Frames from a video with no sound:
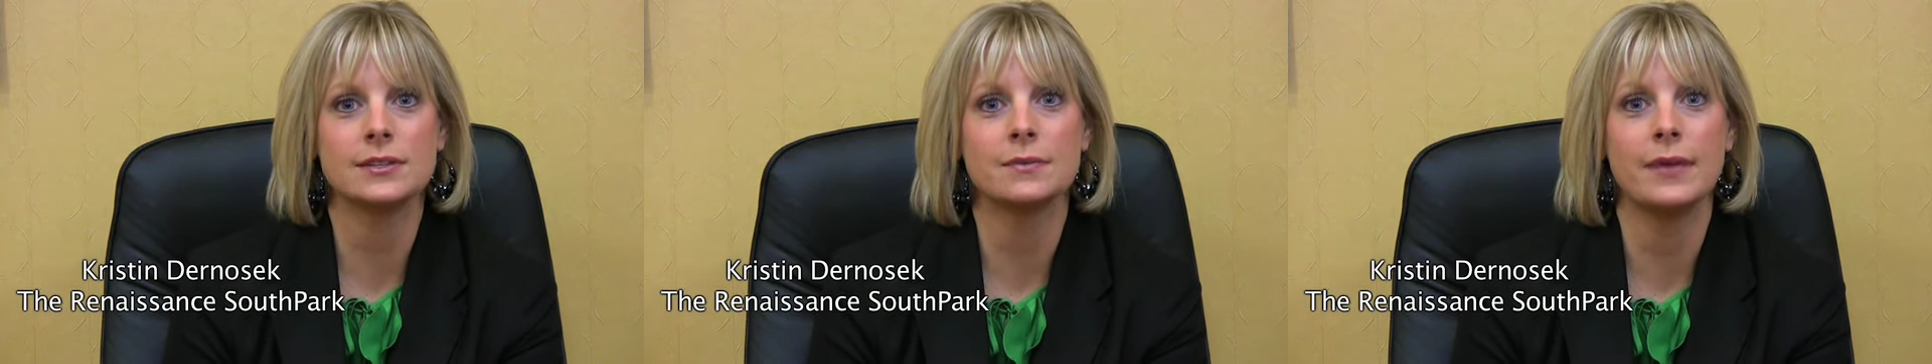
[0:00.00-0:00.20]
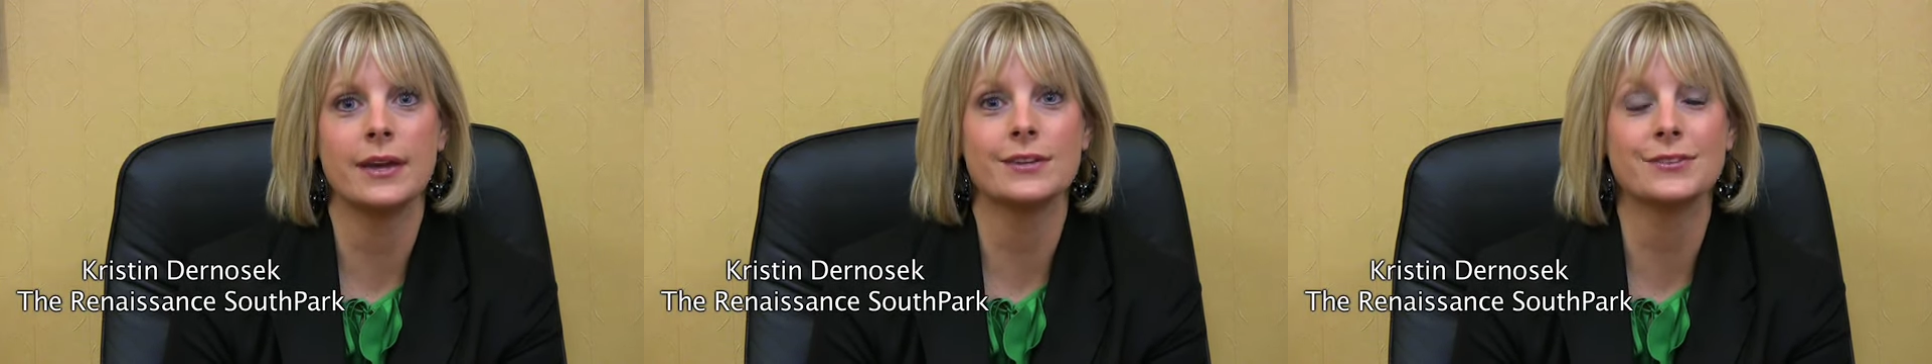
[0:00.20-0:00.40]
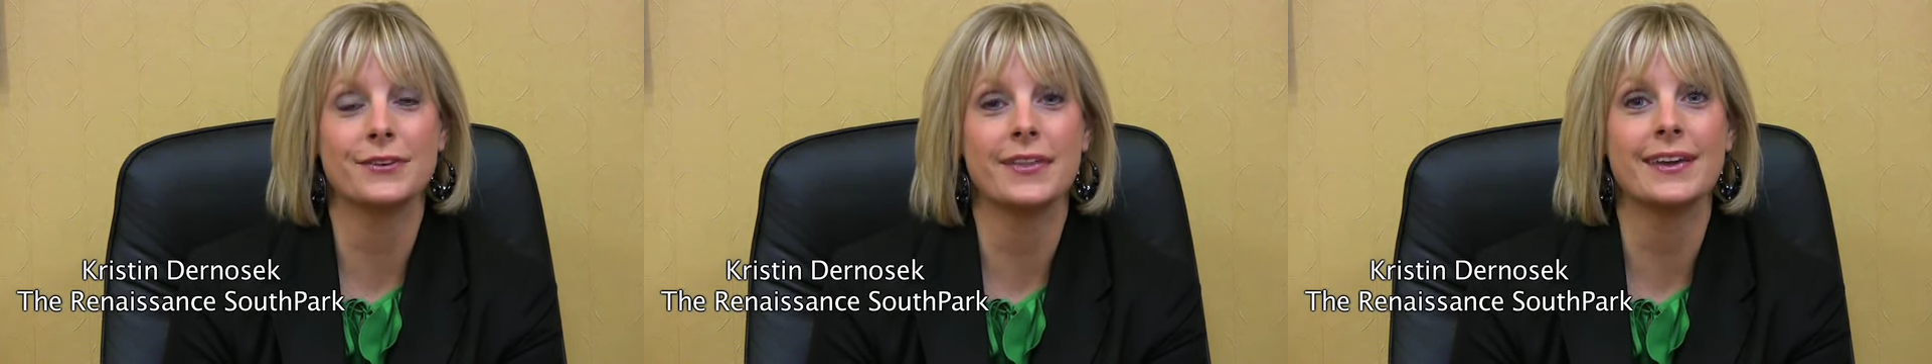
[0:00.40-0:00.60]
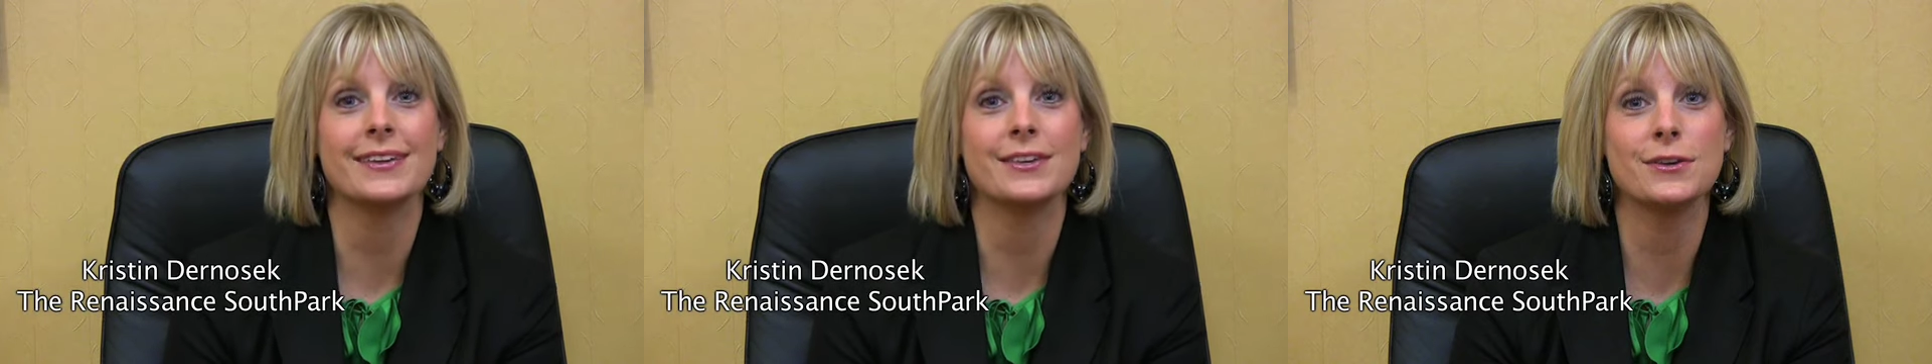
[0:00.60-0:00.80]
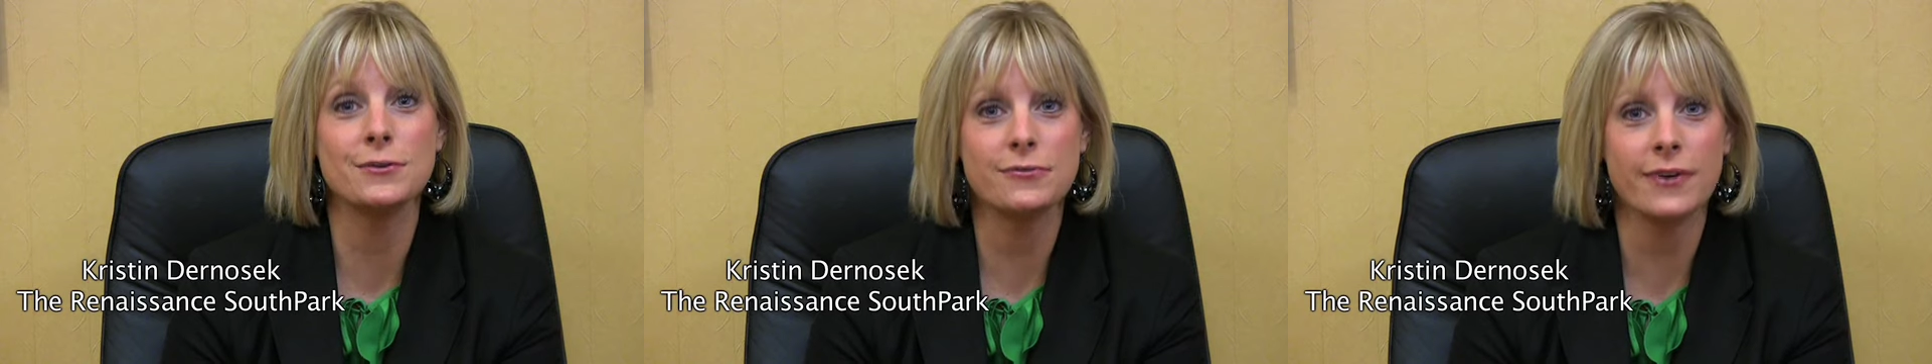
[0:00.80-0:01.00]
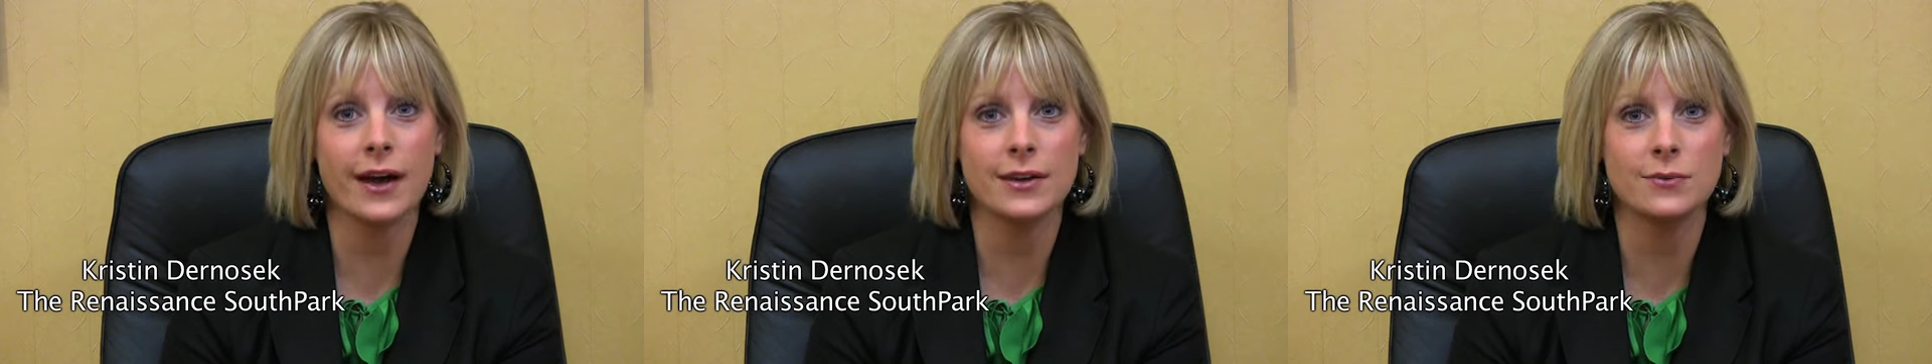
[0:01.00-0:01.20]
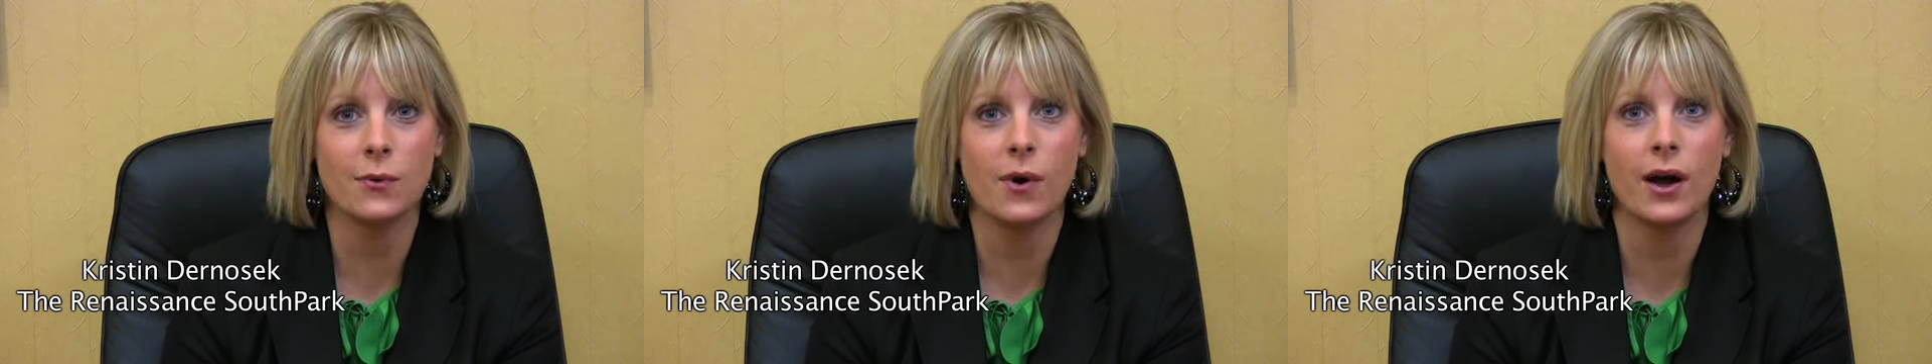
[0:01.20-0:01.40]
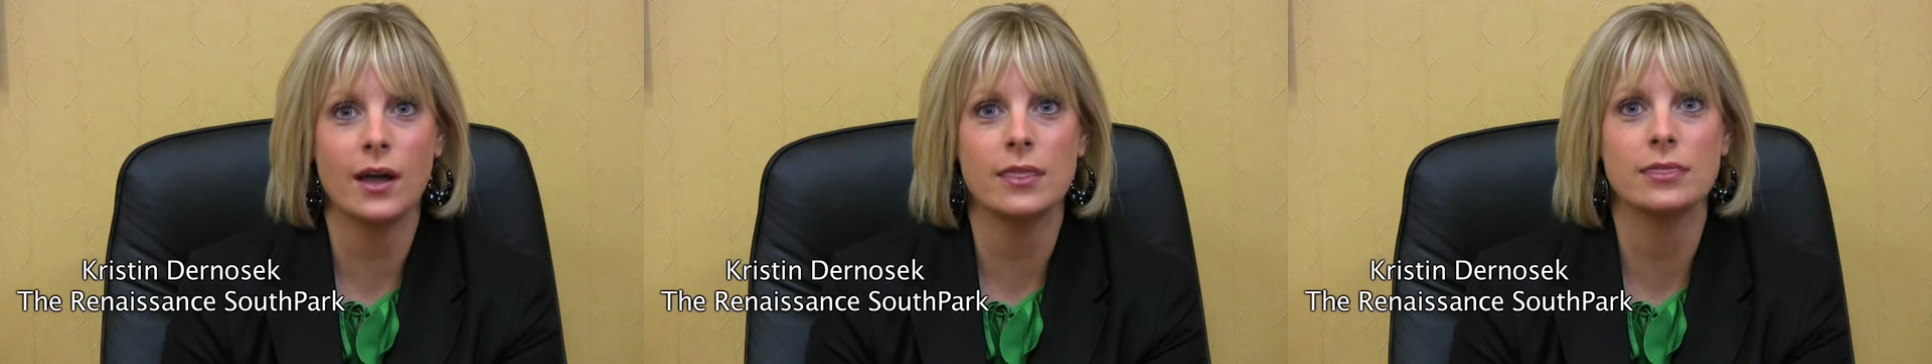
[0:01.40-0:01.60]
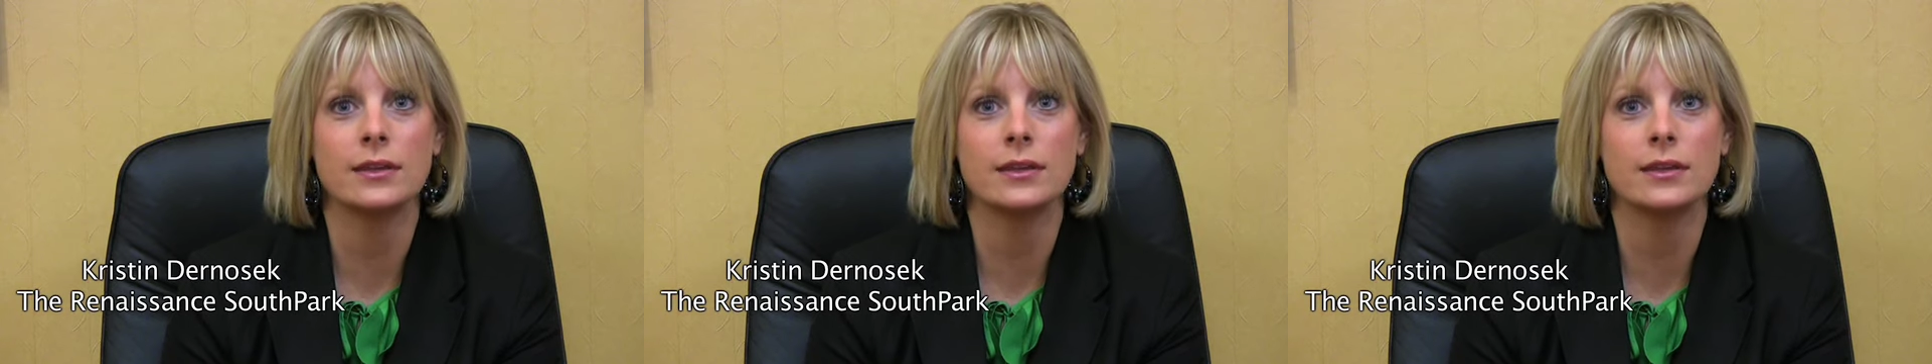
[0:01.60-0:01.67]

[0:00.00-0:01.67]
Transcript: to make sure that you find one